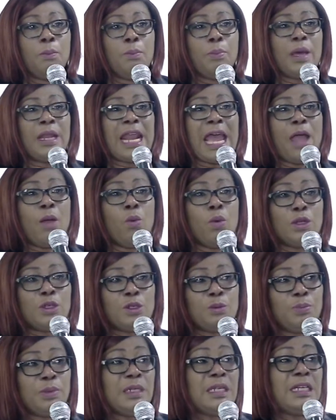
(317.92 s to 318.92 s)
But I want
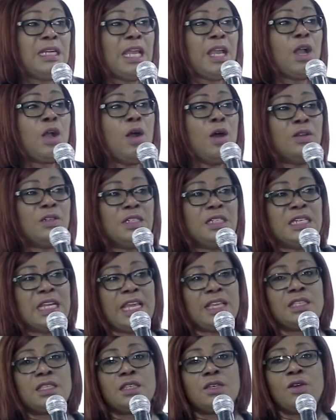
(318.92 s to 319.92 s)
to put it in
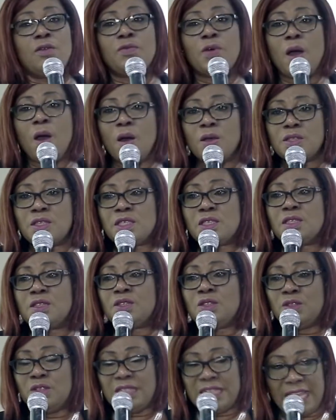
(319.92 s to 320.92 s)
context of us
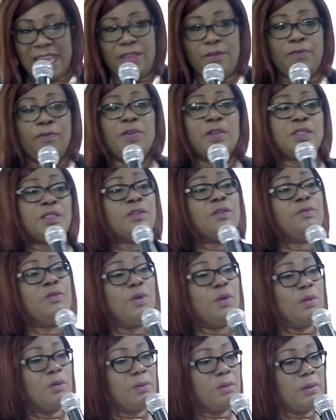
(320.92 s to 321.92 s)
today, first of
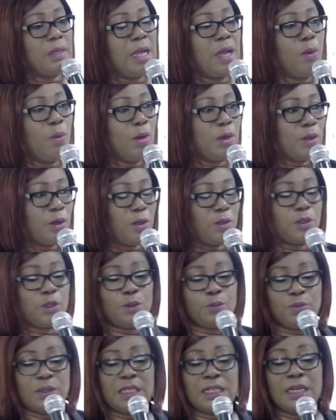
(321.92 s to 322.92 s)
all. I want us
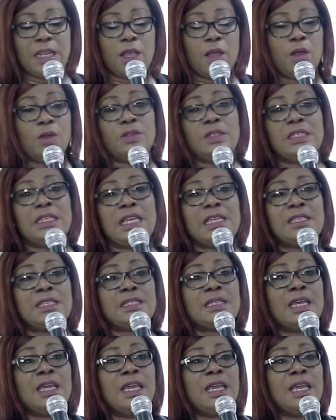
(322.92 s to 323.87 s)
to put it in context.